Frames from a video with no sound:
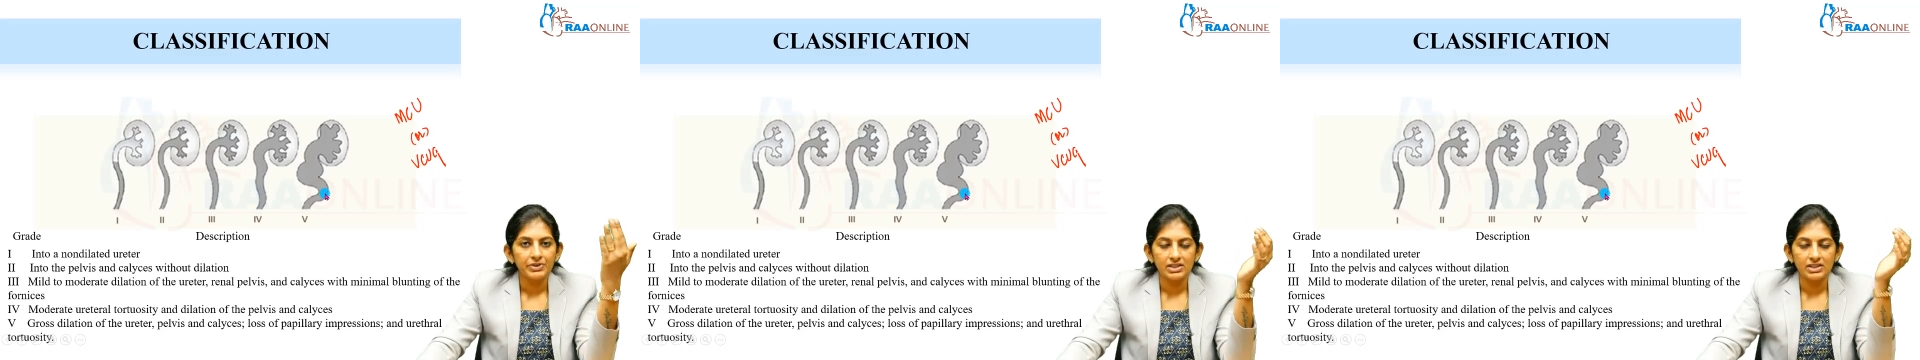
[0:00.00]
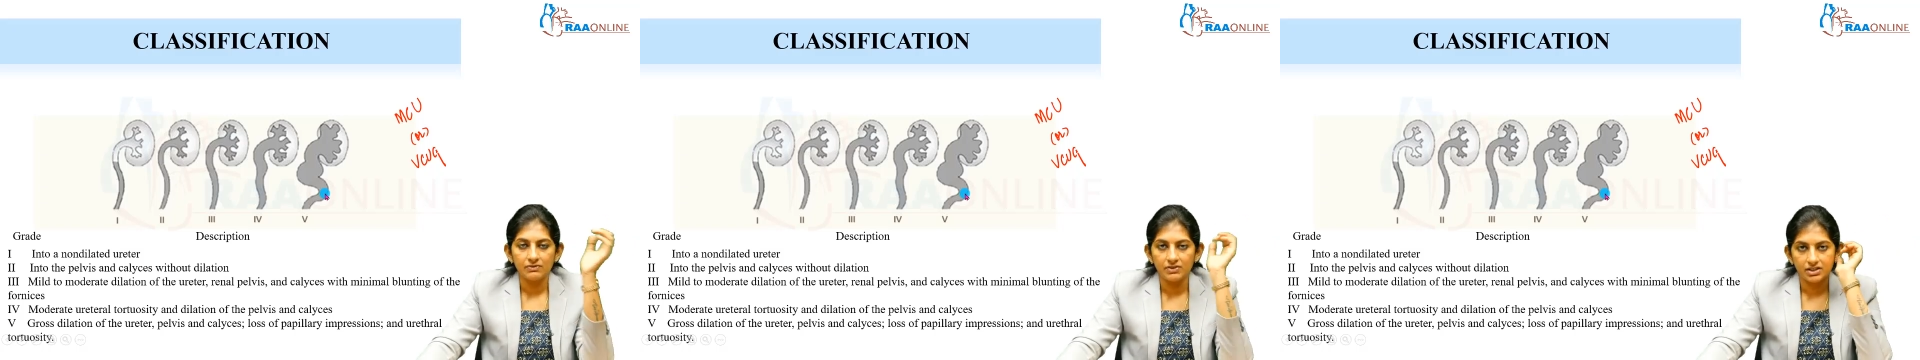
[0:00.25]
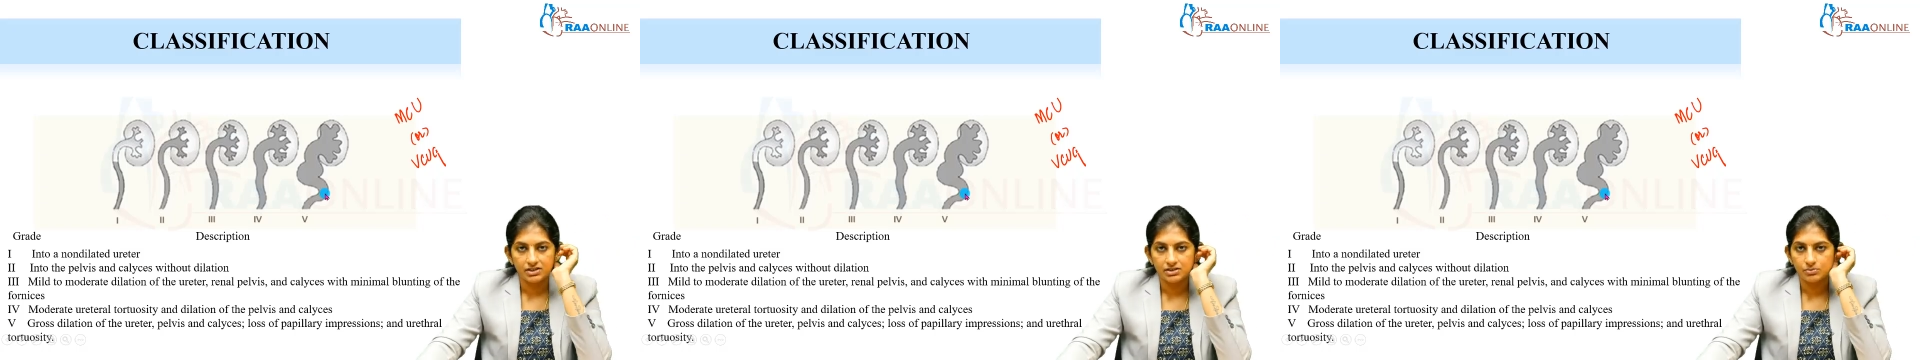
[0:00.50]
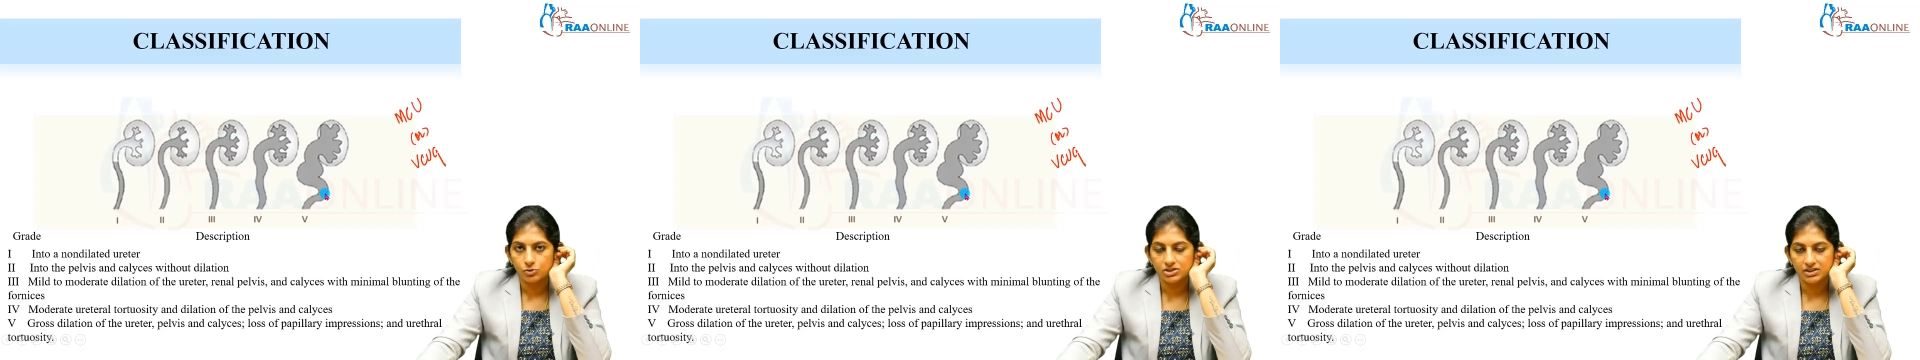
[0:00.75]

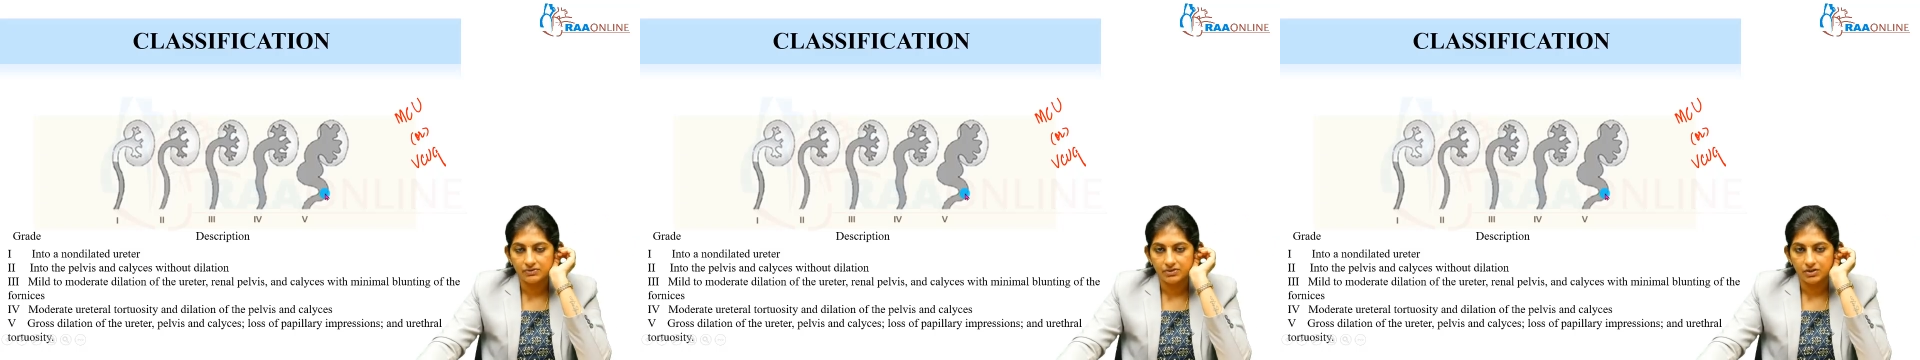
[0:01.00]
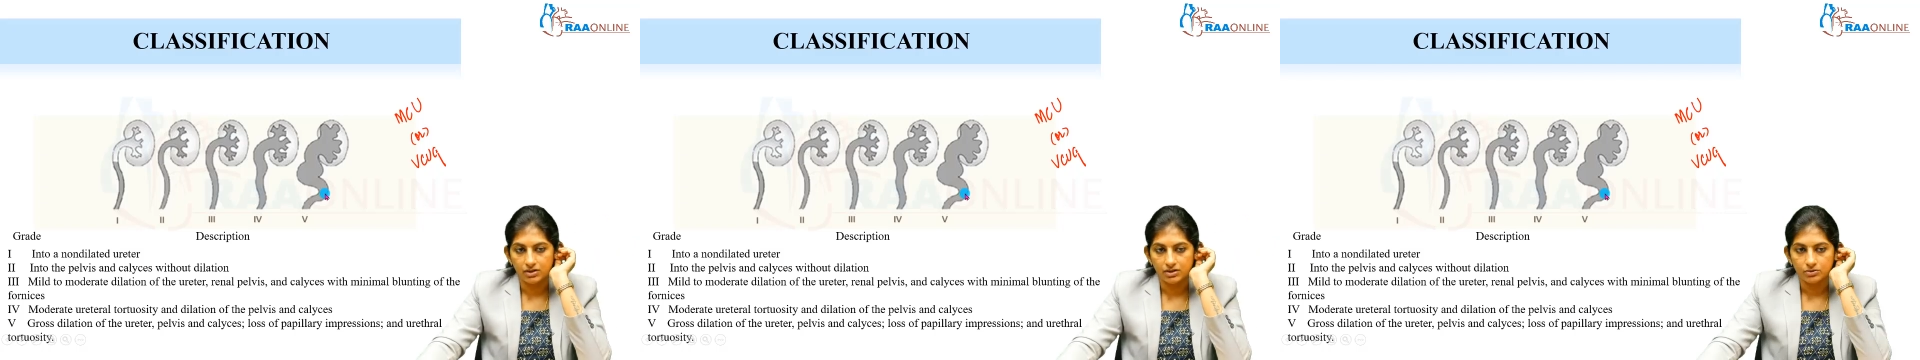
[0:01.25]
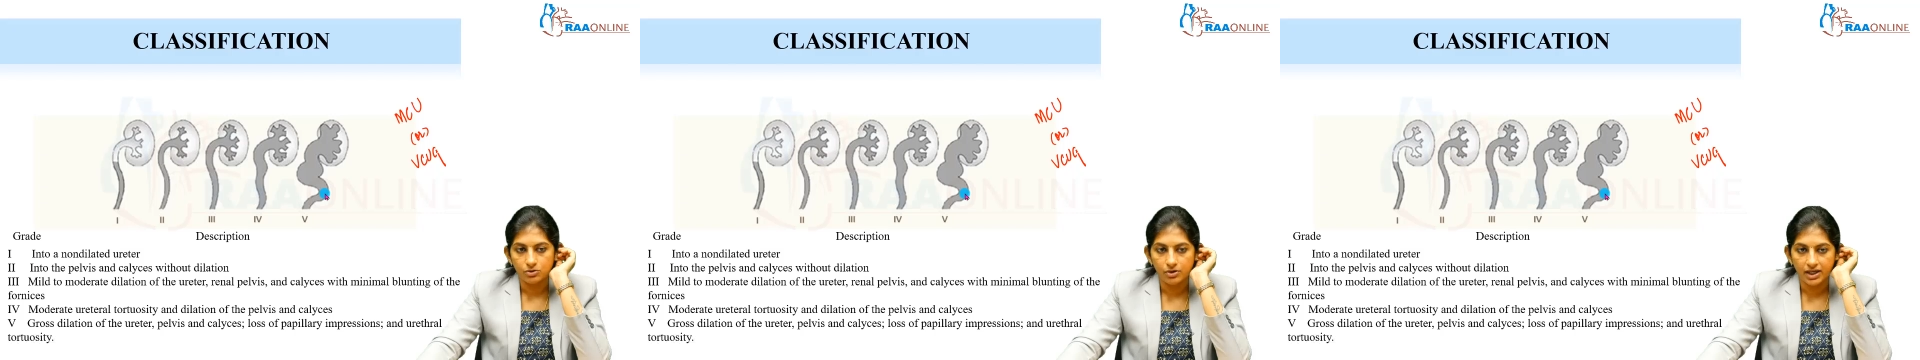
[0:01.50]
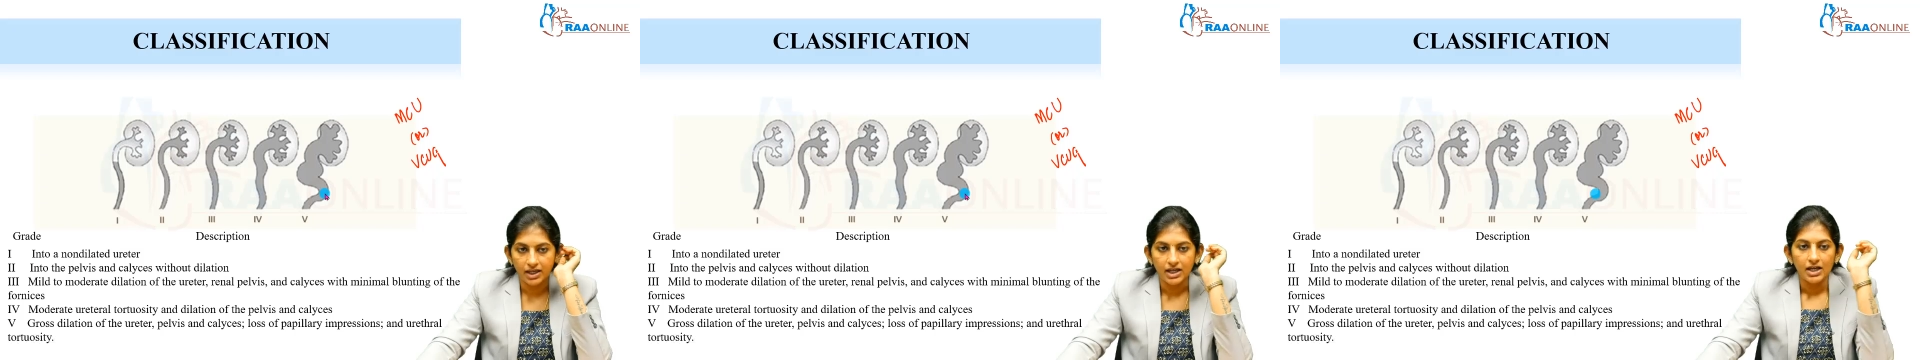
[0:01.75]
severest, most severe one.
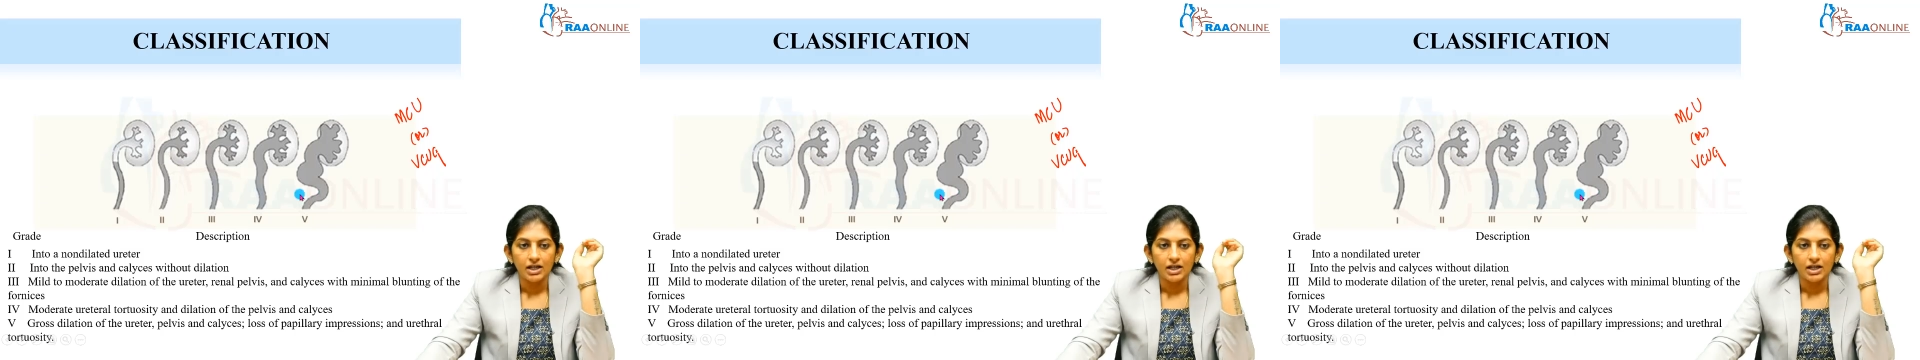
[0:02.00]
Okay.